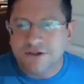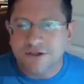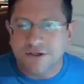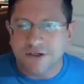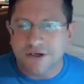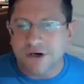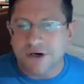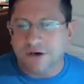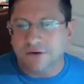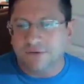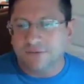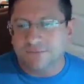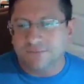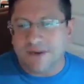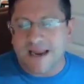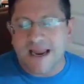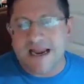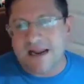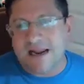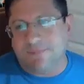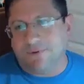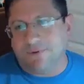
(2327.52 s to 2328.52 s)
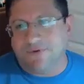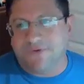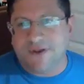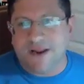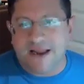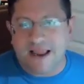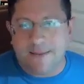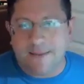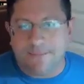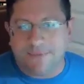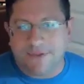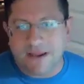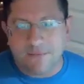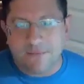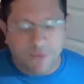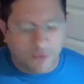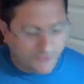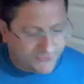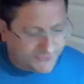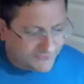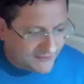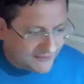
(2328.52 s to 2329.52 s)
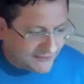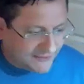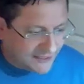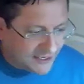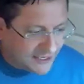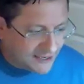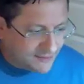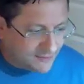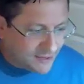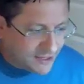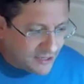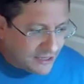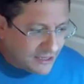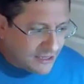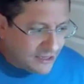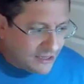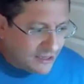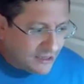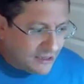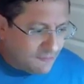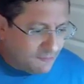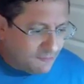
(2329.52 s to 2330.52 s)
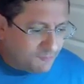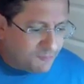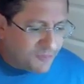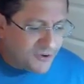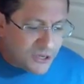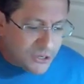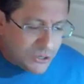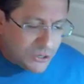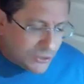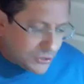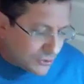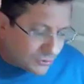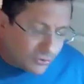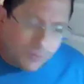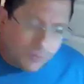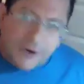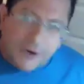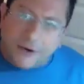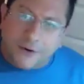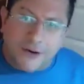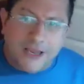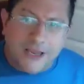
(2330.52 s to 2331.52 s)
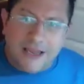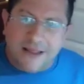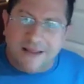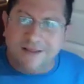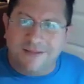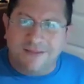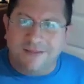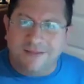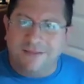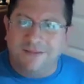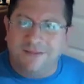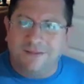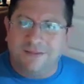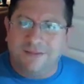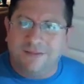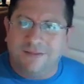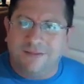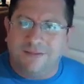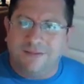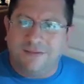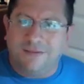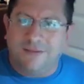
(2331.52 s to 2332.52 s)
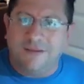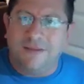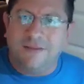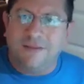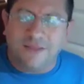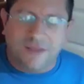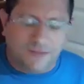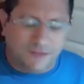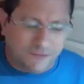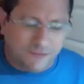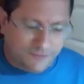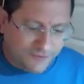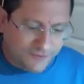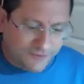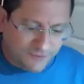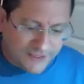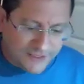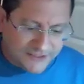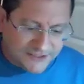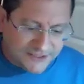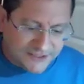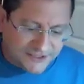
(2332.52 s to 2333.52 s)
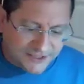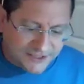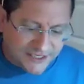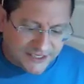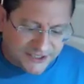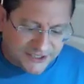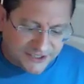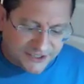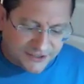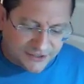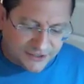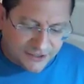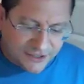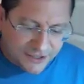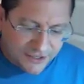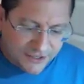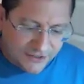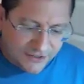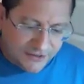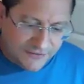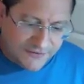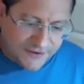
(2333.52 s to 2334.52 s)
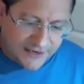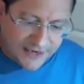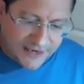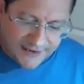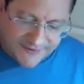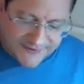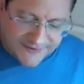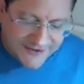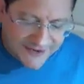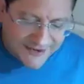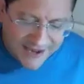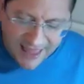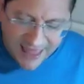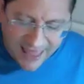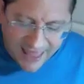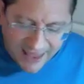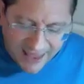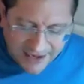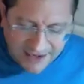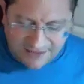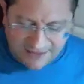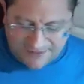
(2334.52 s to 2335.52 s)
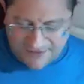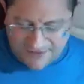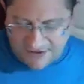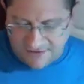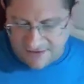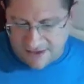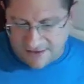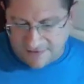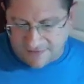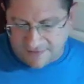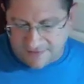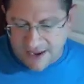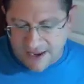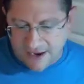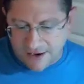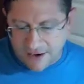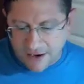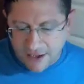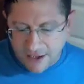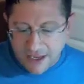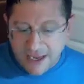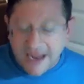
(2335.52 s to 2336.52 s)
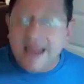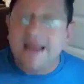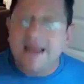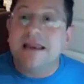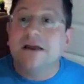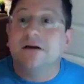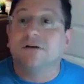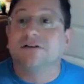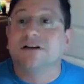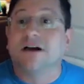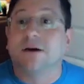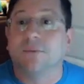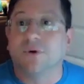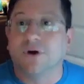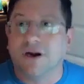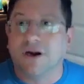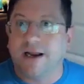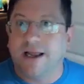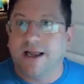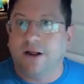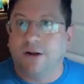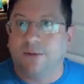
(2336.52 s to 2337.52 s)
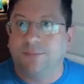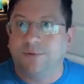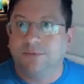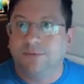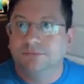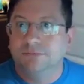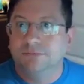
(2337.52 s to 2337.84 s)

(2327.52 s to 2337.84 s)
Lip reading: 80% empty most of the time. But nowhere in the legislation did I see anything that said, and here's how we're going to help.